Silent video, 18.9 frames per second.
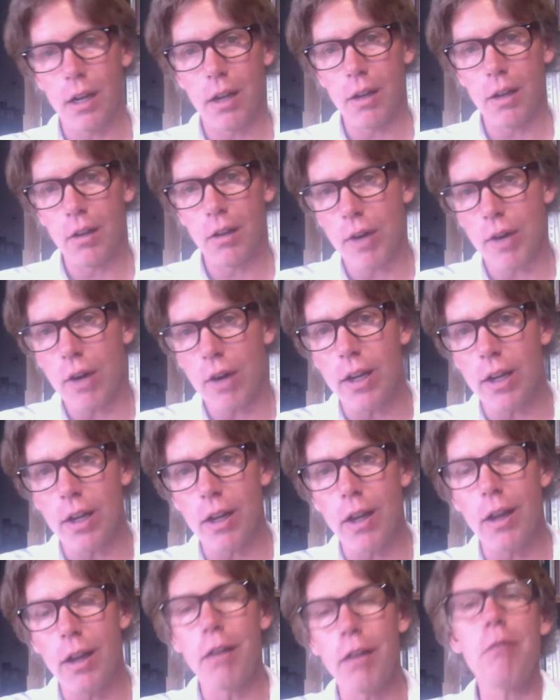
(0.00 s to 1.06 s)
you're very
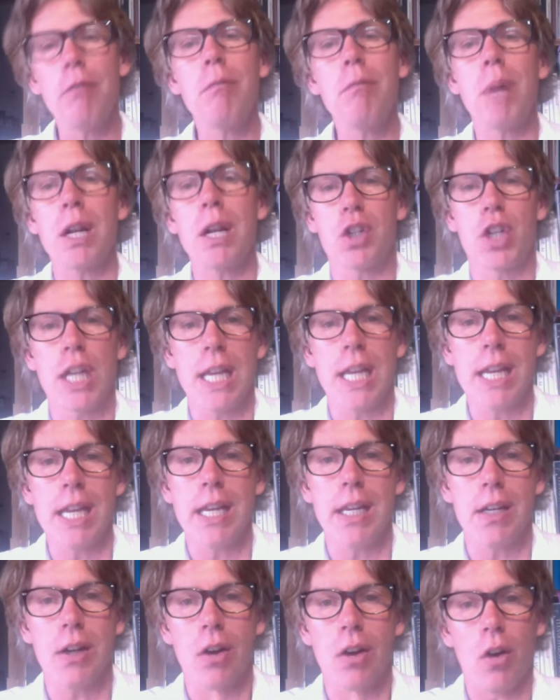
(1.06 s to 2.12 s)
much
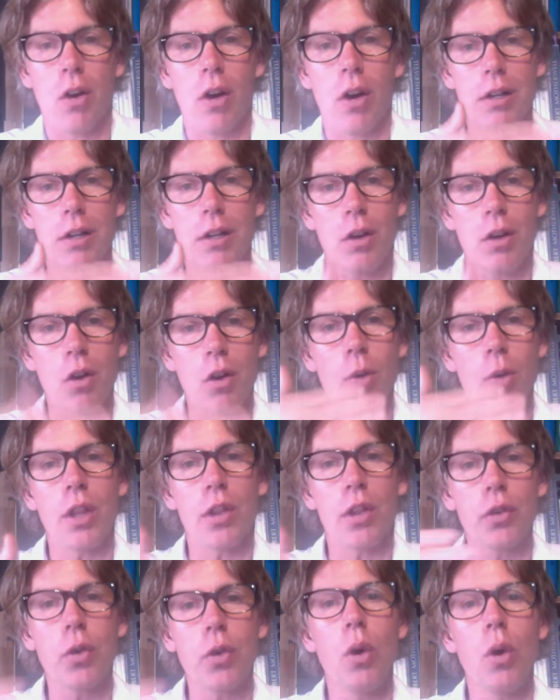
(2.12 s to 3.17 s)
keen on going
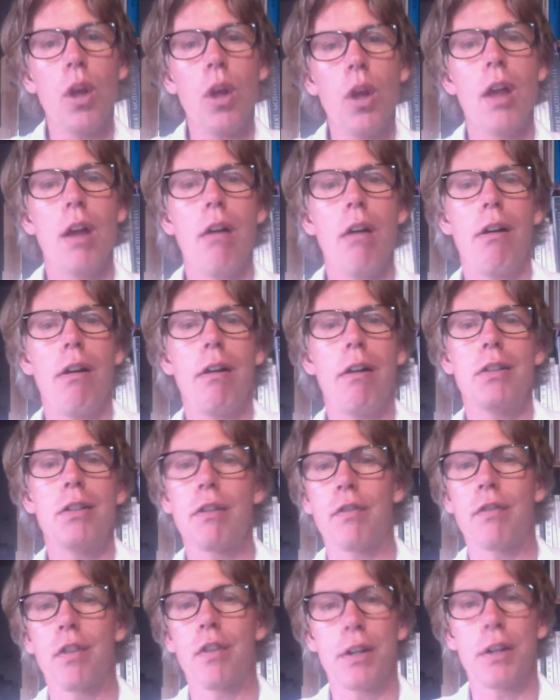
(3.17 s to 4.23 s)
through
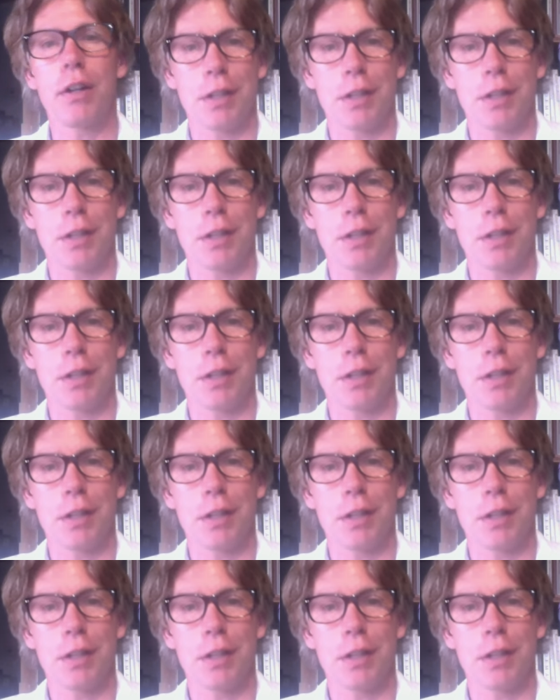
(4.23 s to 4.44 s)
different